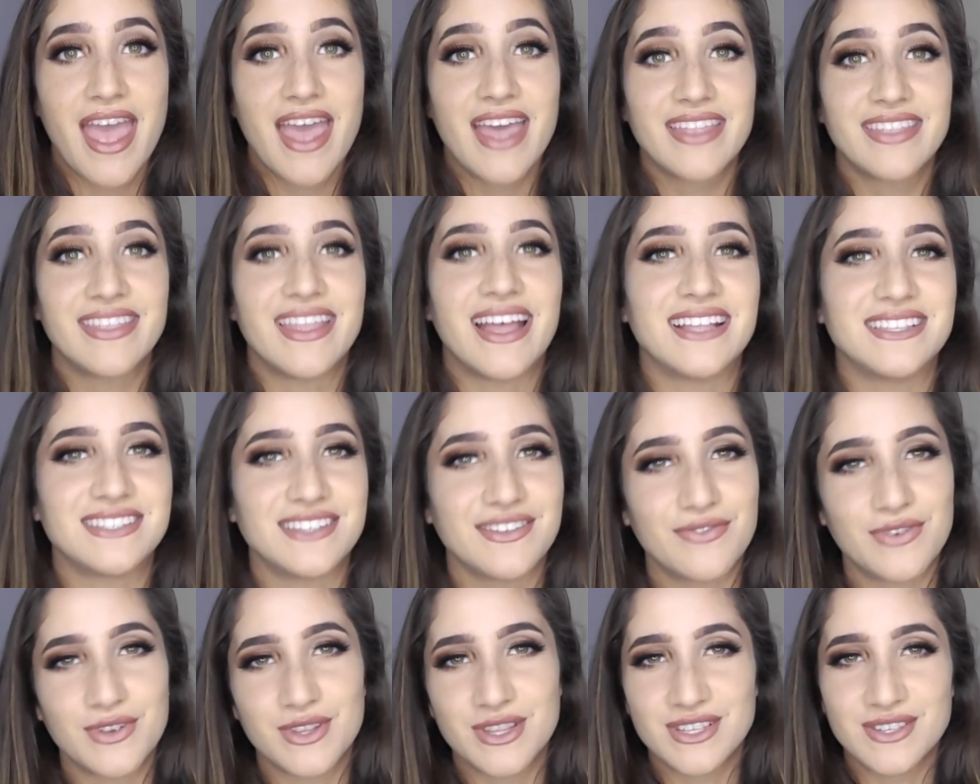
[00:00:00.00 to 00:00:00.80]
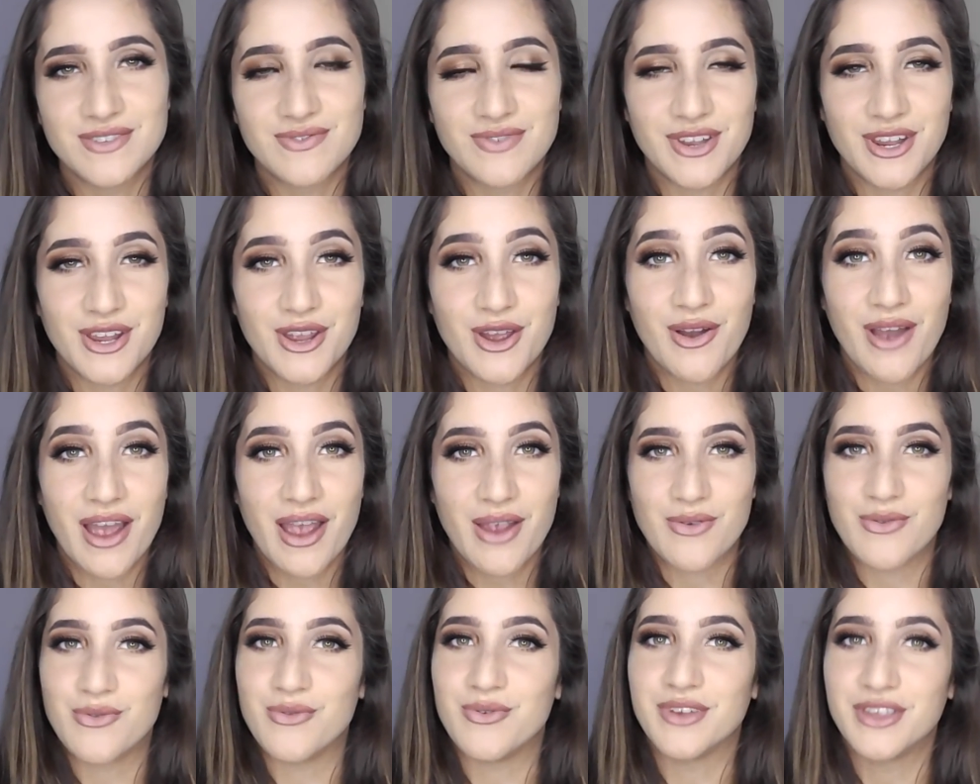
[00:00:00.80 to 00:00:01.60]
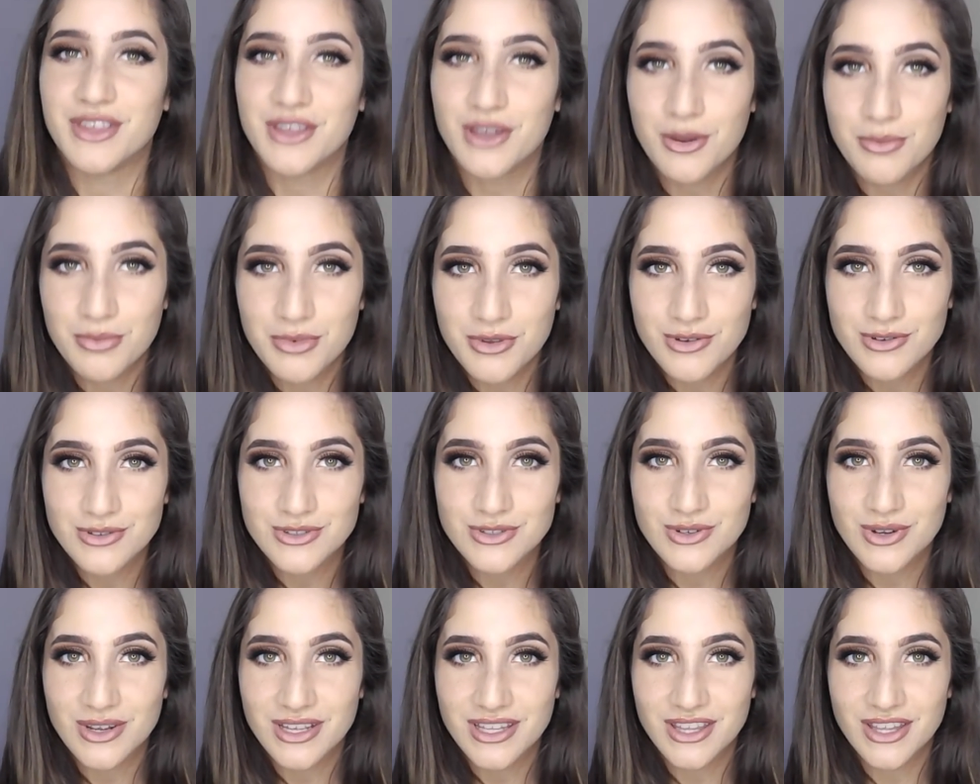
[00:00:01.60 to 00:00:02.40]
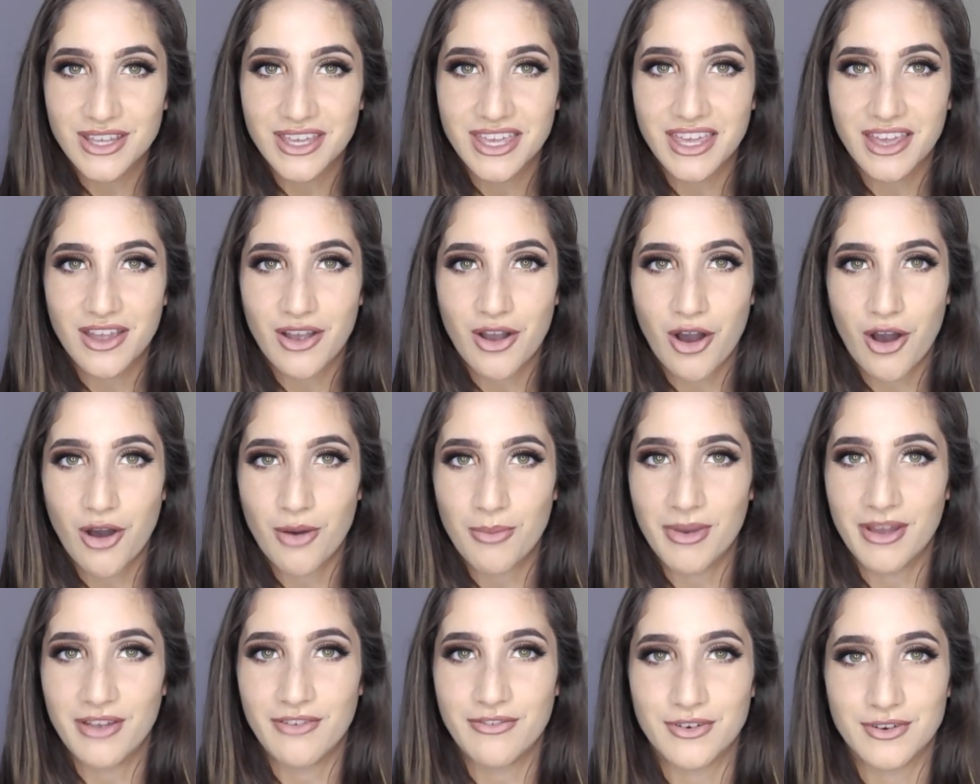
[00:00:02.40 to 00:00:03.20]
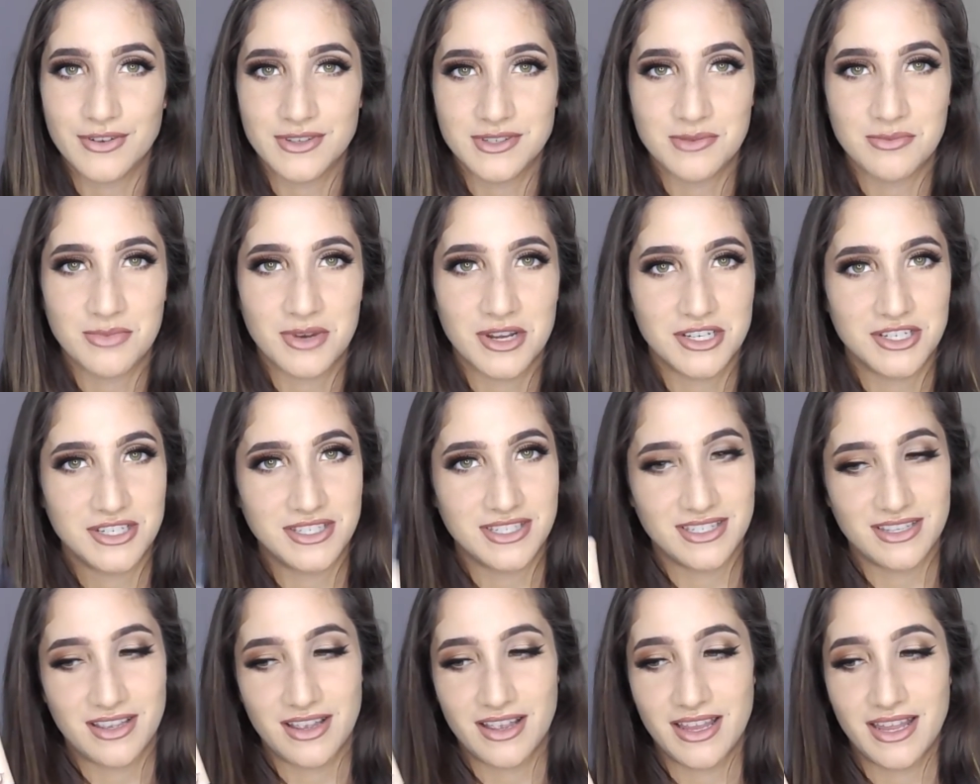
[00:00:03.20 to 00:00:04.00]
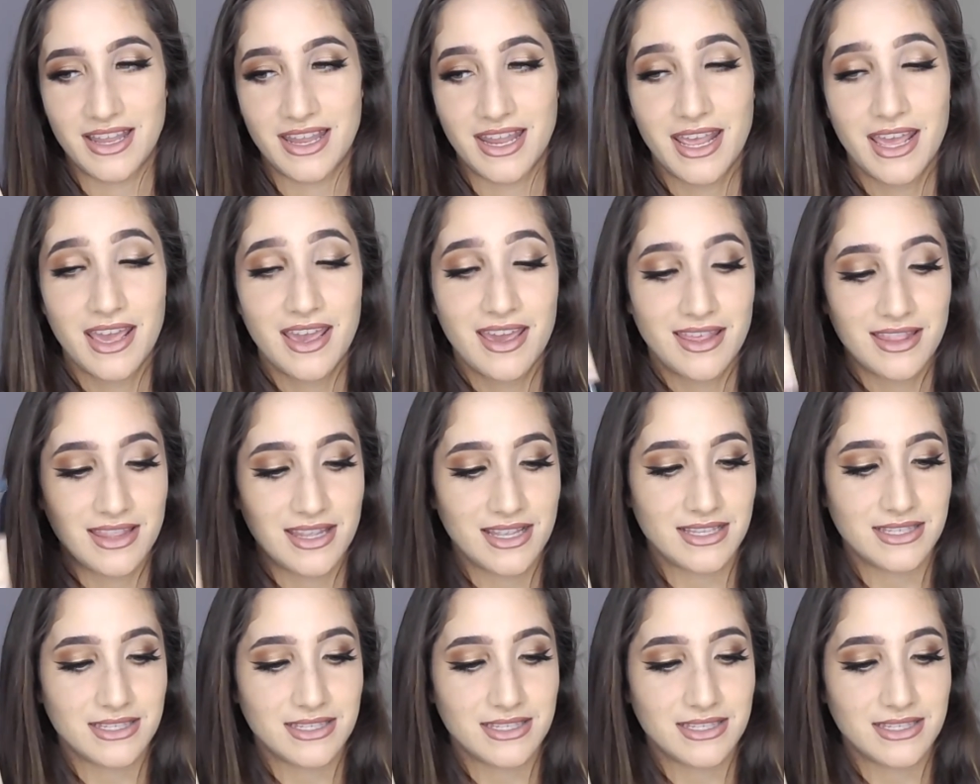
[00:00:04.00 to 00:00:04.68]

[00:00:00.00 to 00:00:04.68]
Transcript: That's it for this video. I really hope you enjoyed looking at all my first impressions on this